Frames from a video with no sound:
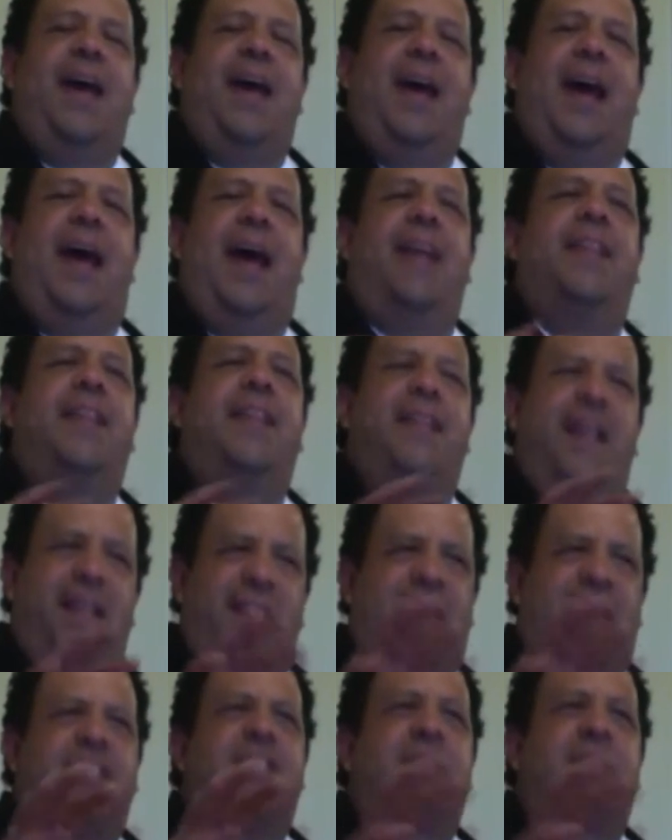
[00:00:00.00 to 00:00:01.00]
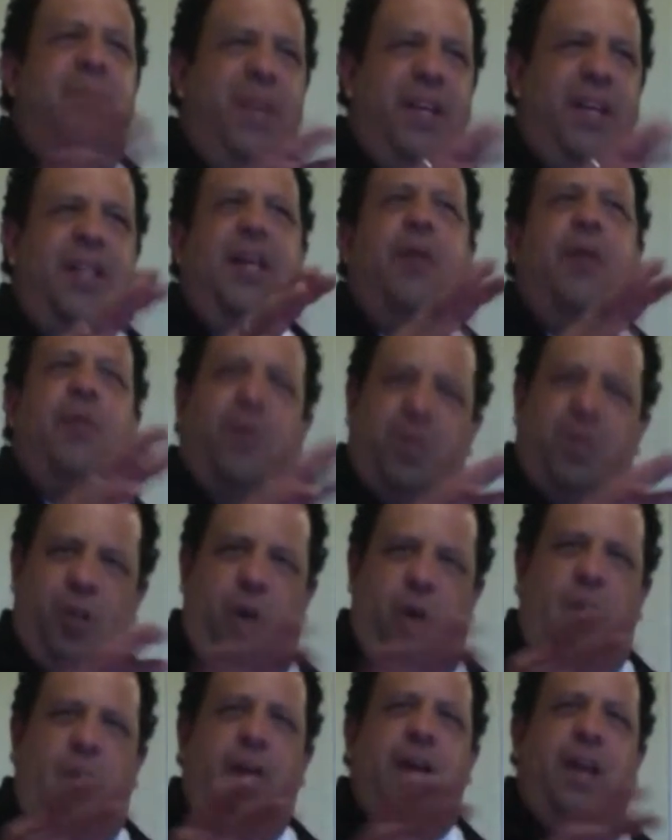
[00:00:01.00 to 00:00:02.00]
and they seemed like they were
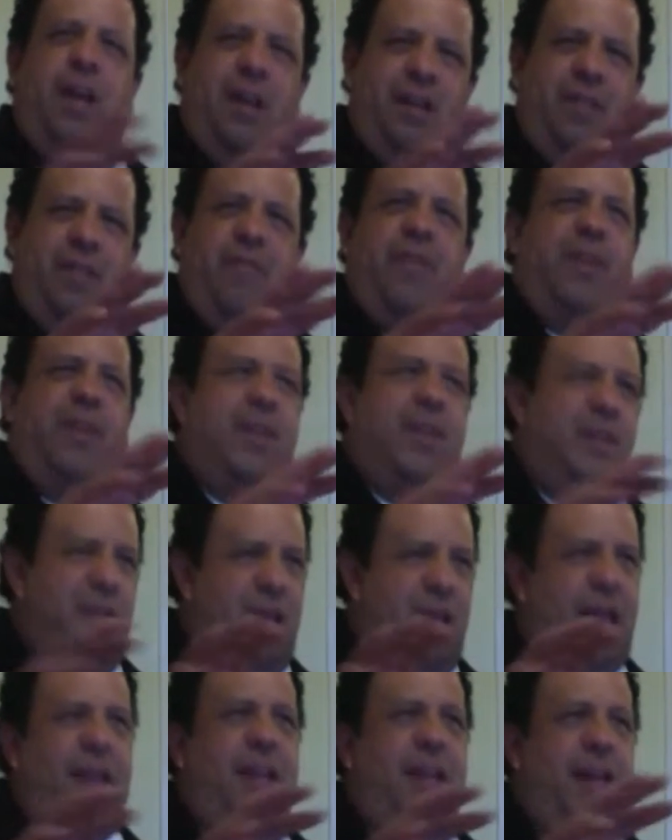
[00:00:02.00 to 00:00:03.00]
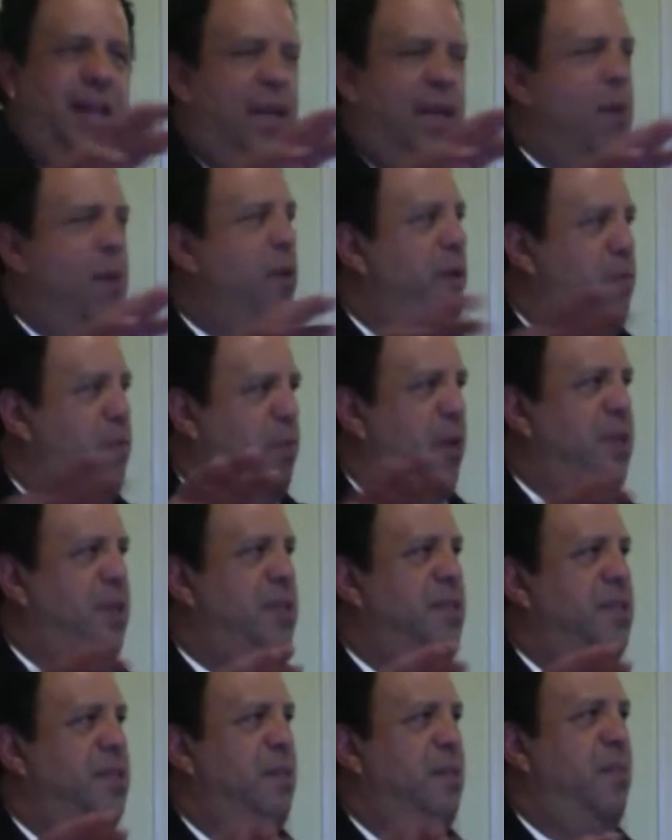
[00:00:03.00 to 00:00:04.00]
talkative and that they were
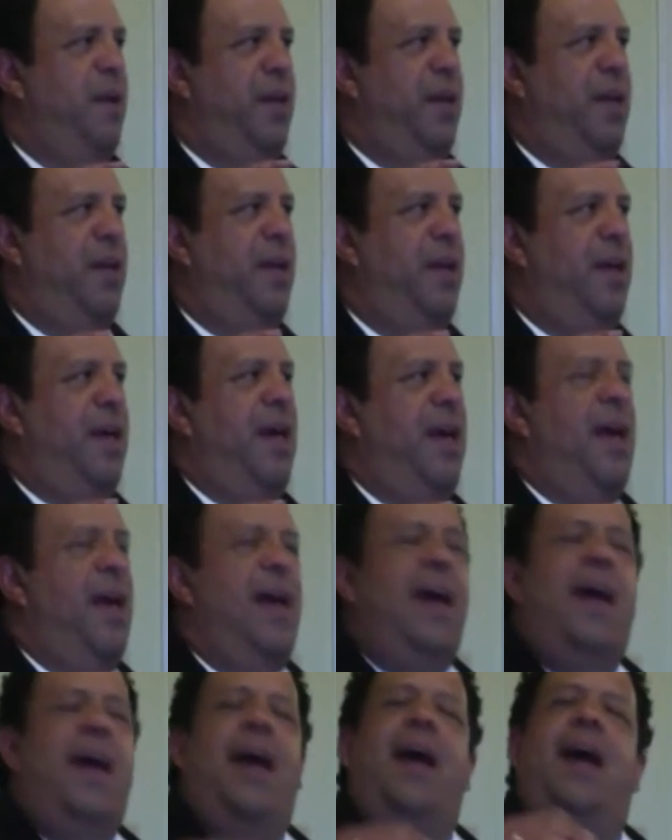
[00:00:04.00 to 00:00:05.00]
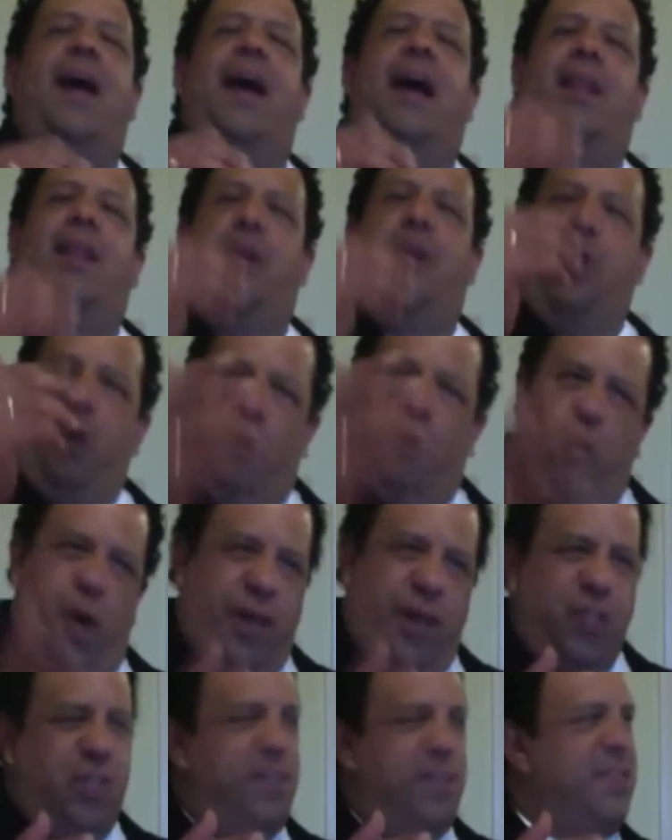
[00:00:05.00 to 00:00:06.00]
participating. And then your
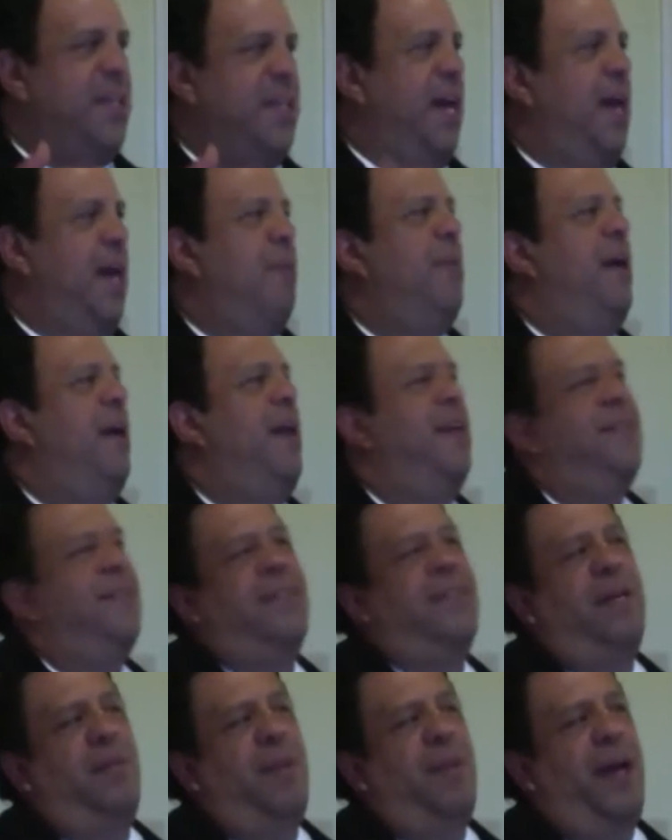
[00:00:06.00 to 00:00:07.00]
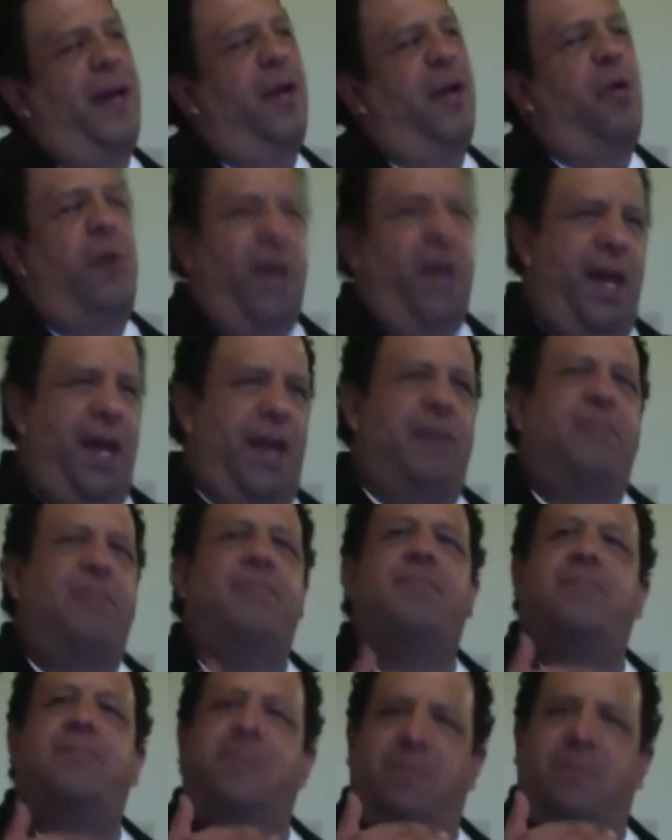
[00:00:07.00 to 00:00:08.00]
questions came, and it seemed like, okay,
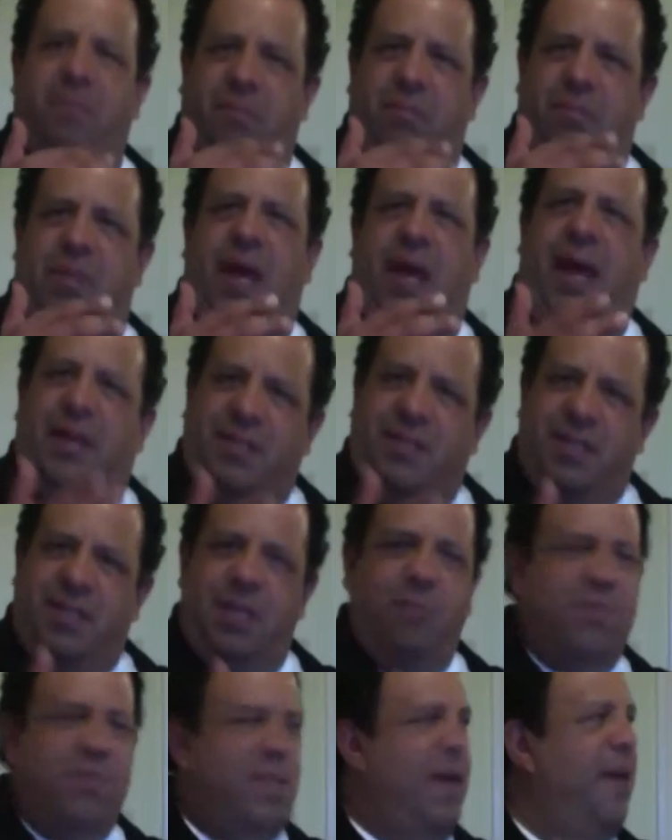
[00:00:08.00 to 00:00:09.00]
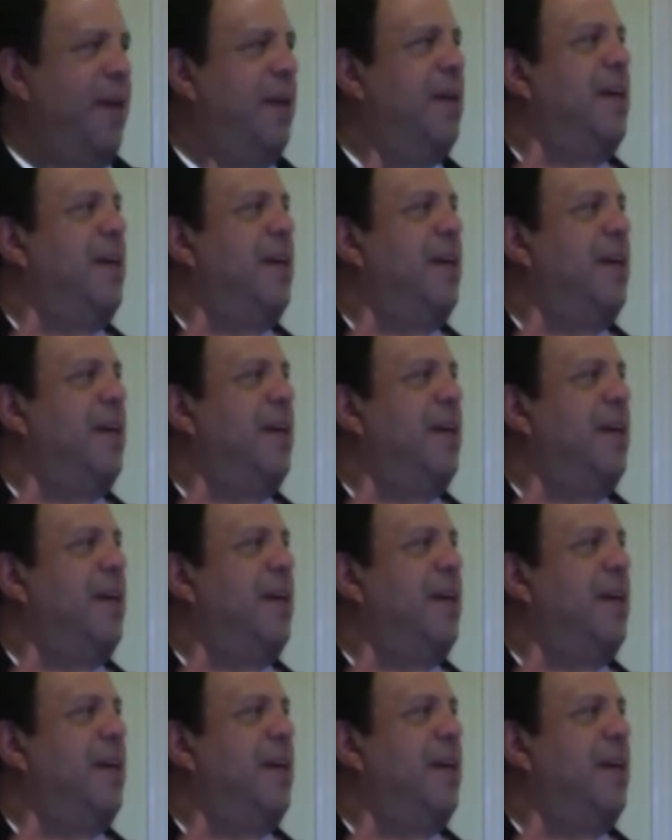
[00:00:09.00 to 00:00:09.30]
that seems like